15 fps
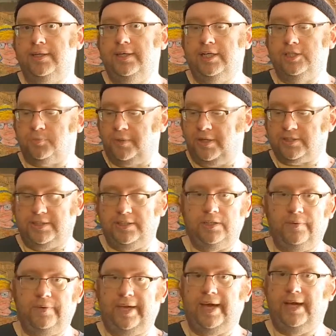especially
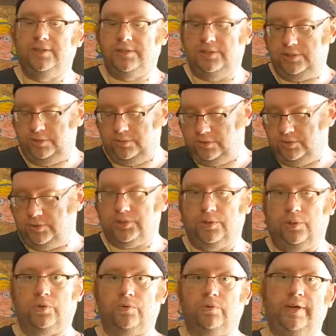knowing how to do good
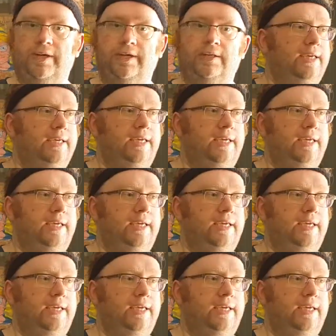soldering.